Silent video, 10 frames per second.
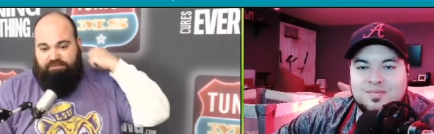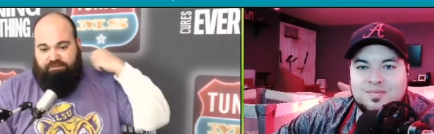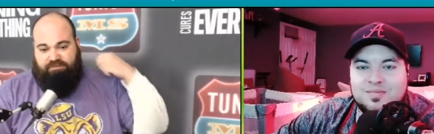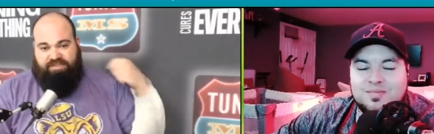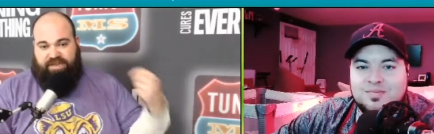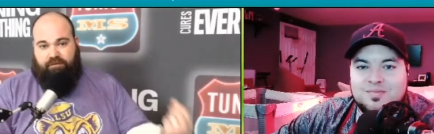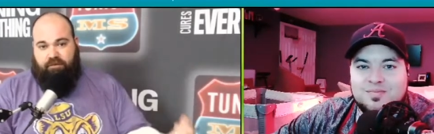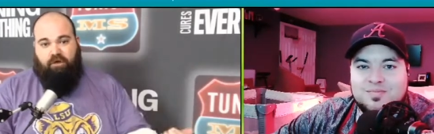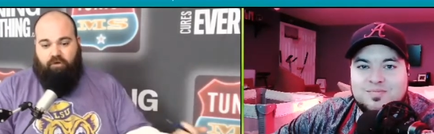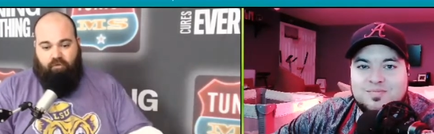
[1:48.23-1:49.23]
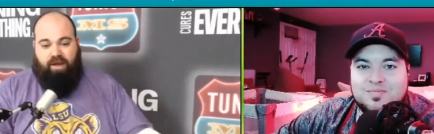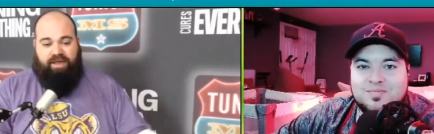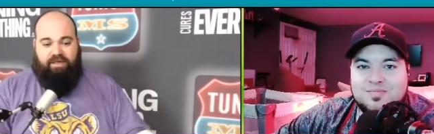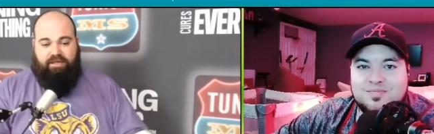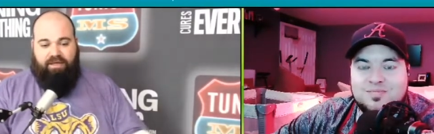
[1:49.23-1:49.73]
Speaker 1: didn't look
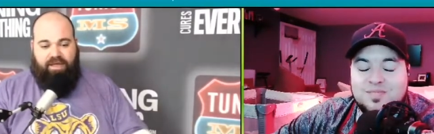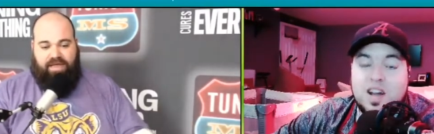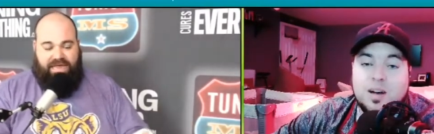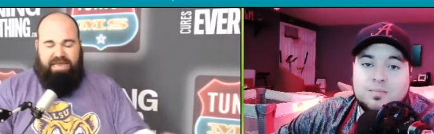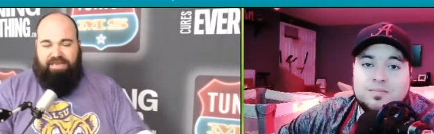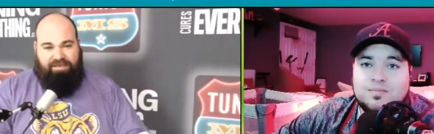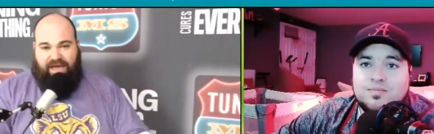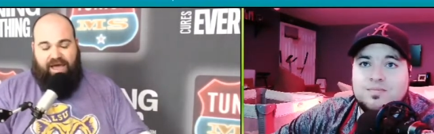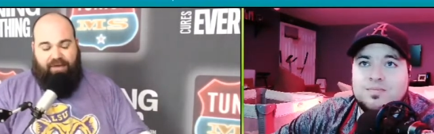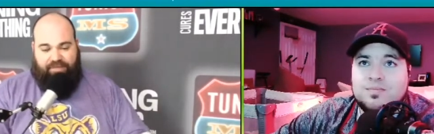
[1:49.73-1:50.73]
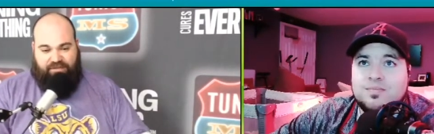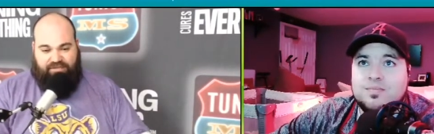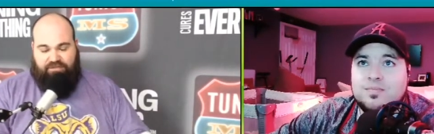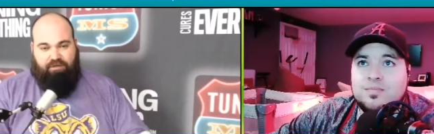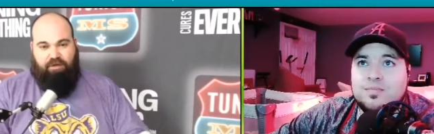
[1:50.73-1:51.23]
great. Yeah. Anytime they
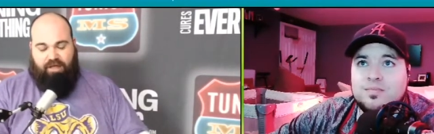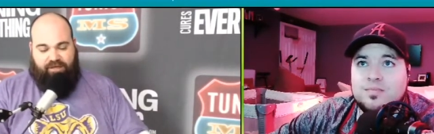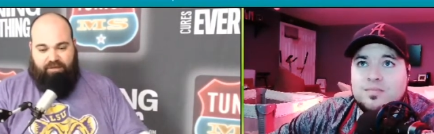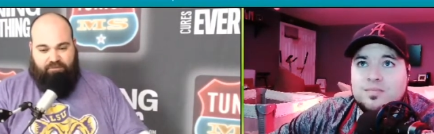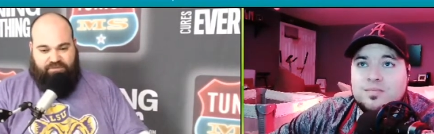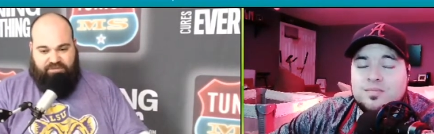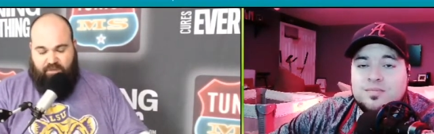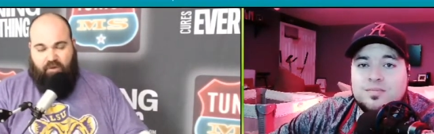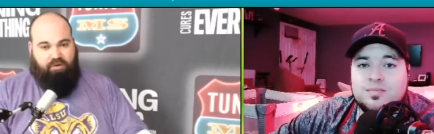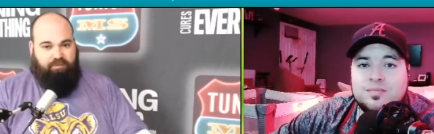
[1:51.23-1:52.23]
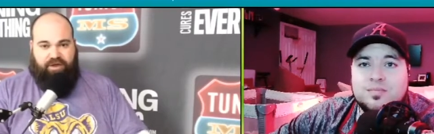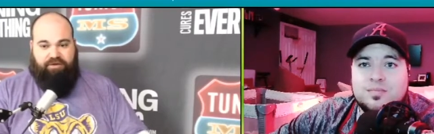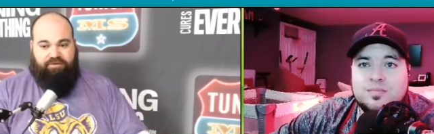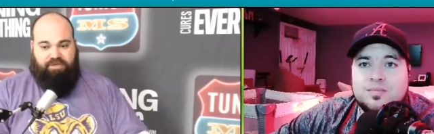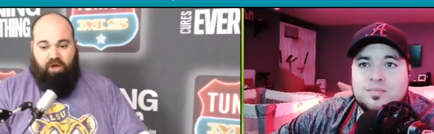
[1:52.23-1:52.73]
just looked like it was smoke and
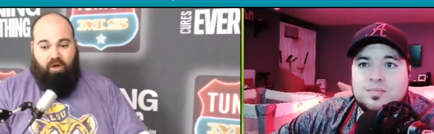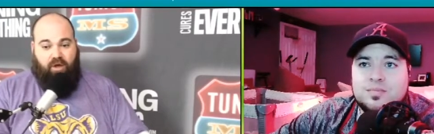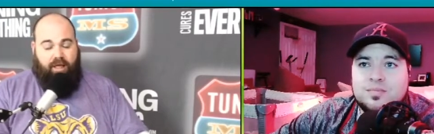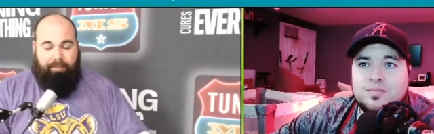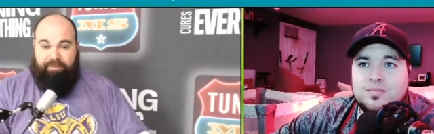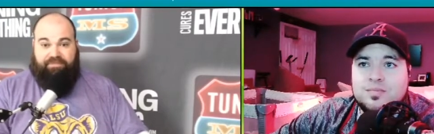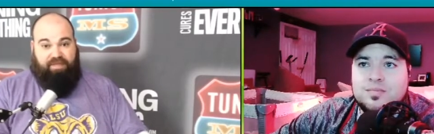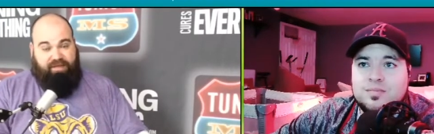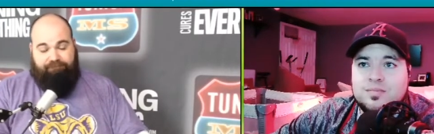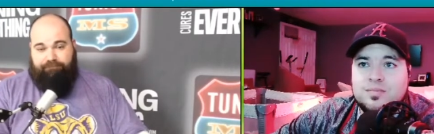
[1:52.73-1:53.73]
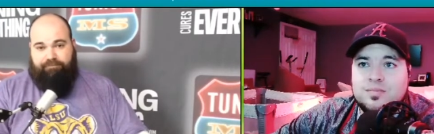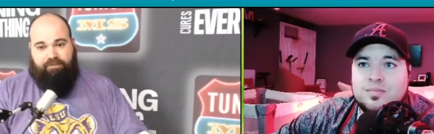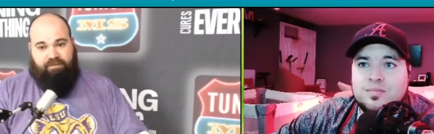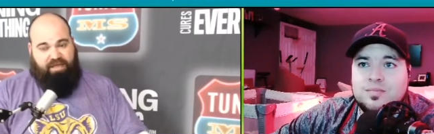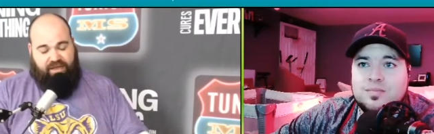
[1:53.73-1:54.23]
mirrors and all, but they
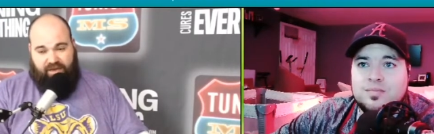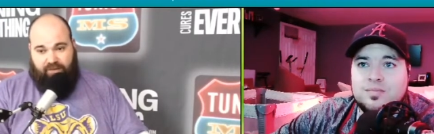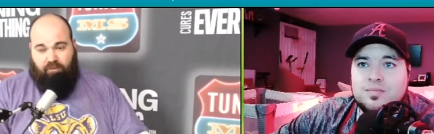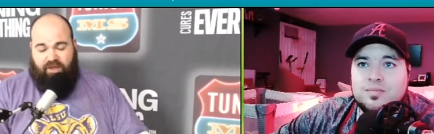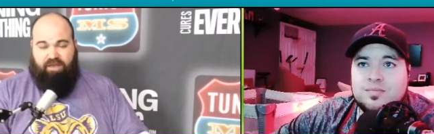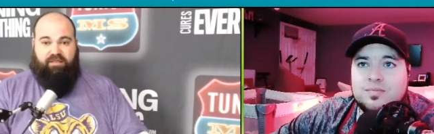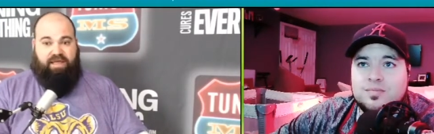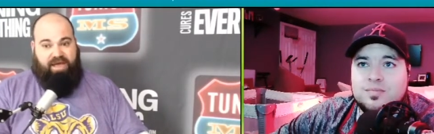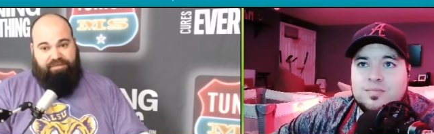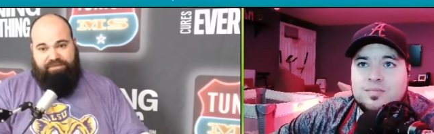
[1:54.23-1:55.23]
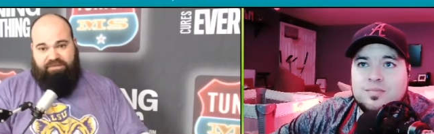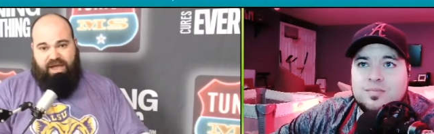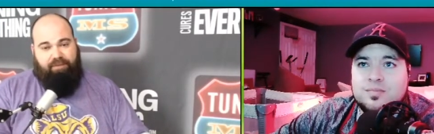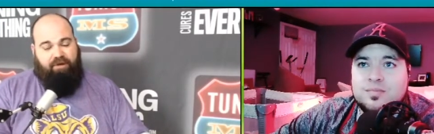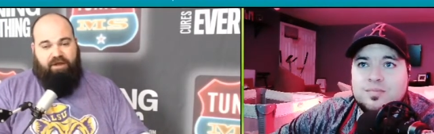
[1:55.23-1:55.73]
but they ended up winning. They got the
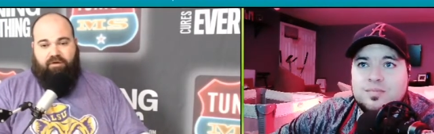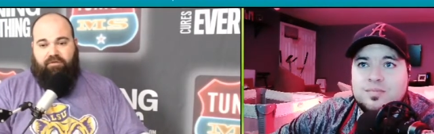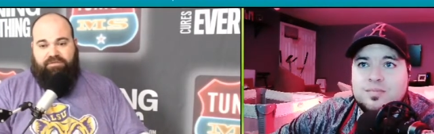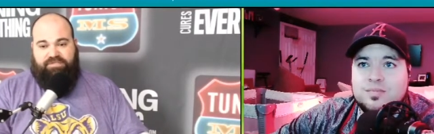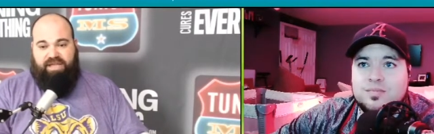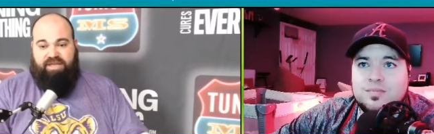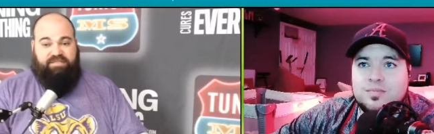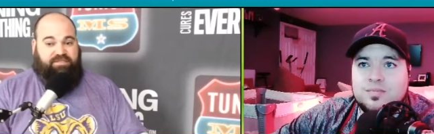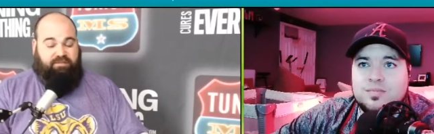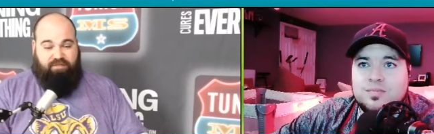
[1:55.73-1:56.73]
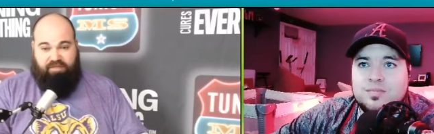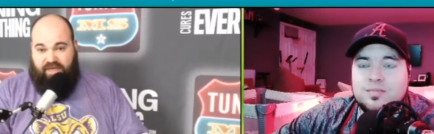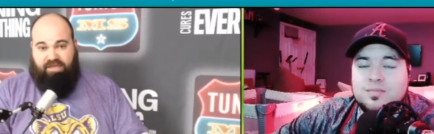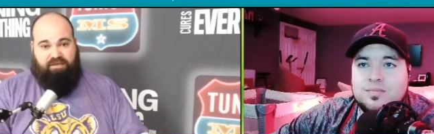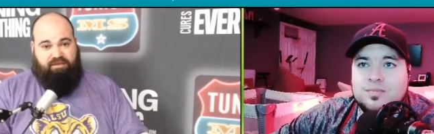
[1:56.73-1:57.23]
tiebreaker over the Saints, so
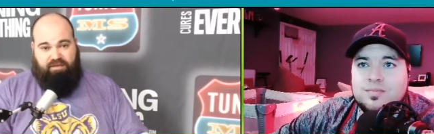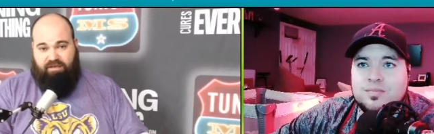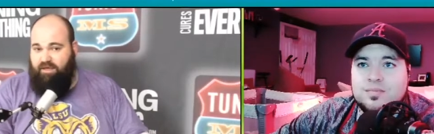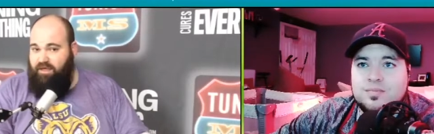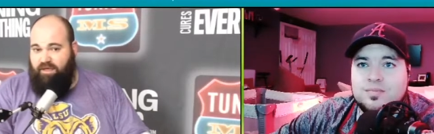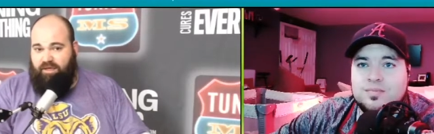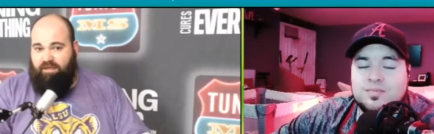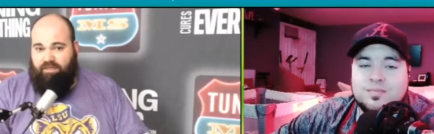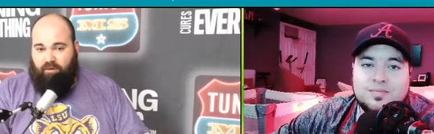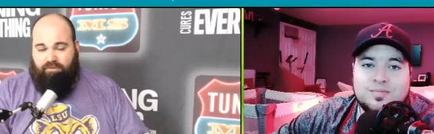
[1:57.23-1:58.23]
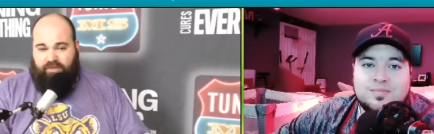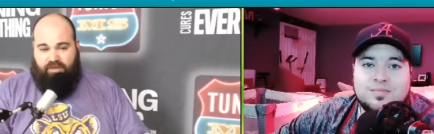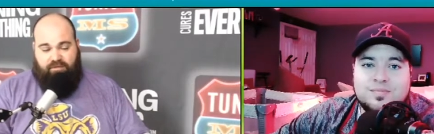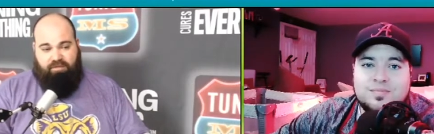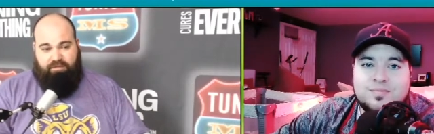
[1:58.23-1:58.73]
they get to the, the you
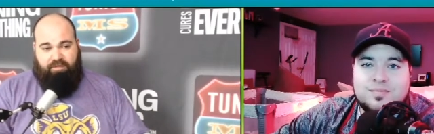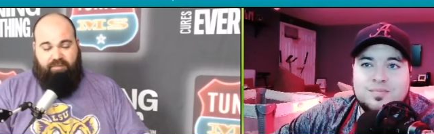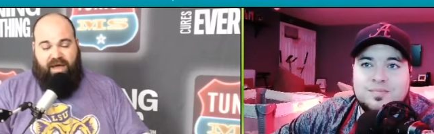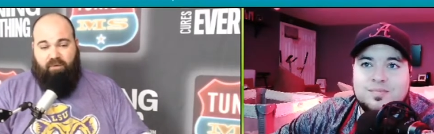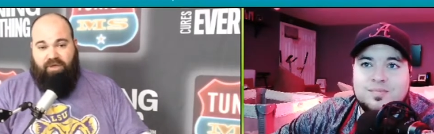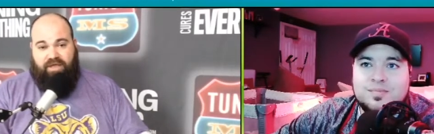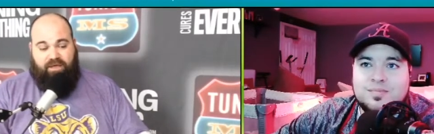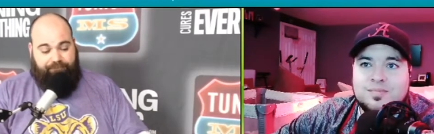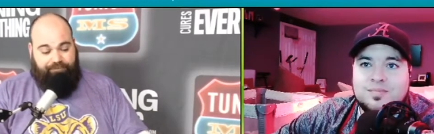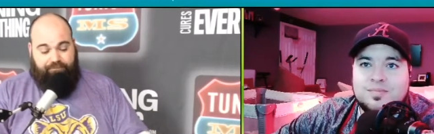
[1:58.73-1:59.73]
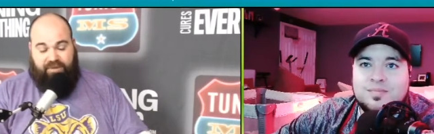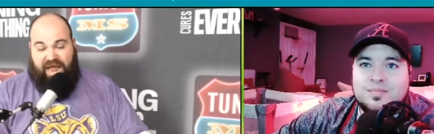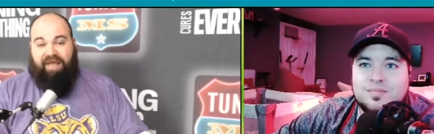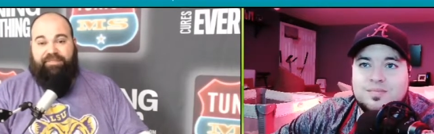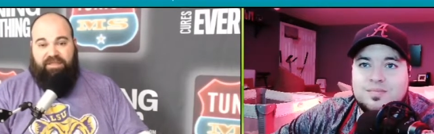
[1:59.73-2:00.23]
know the, the bye week, but
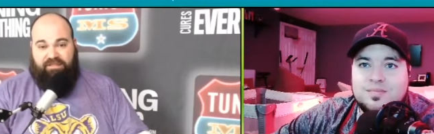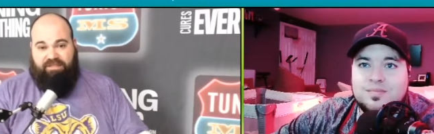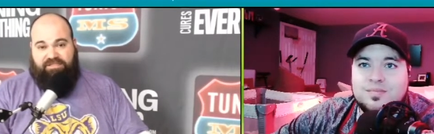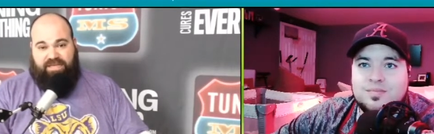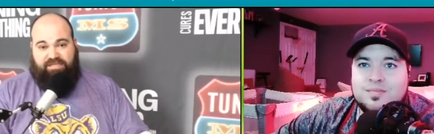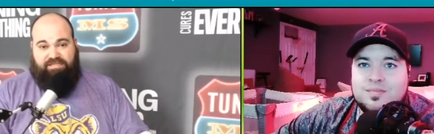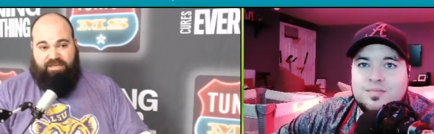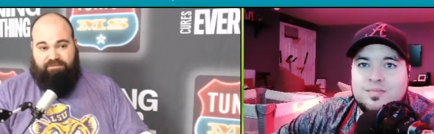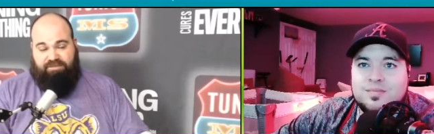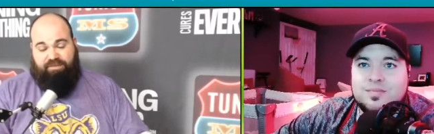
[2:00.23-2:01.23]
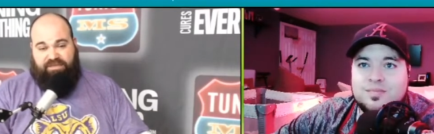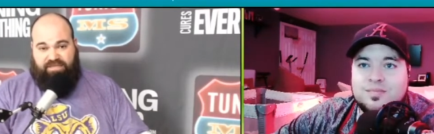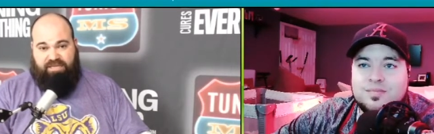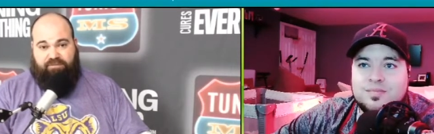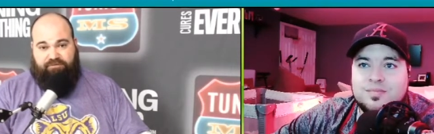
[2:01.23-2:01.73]
I think the Saints team's the best
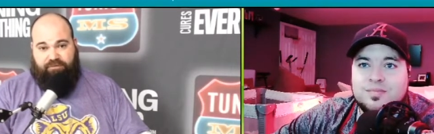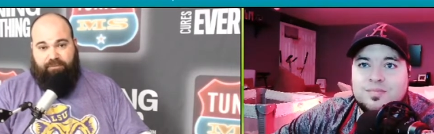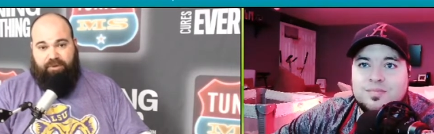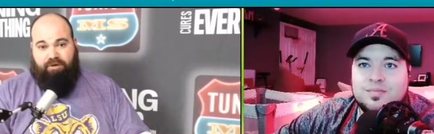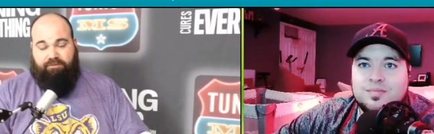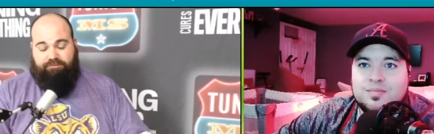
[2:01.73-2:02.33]
team in football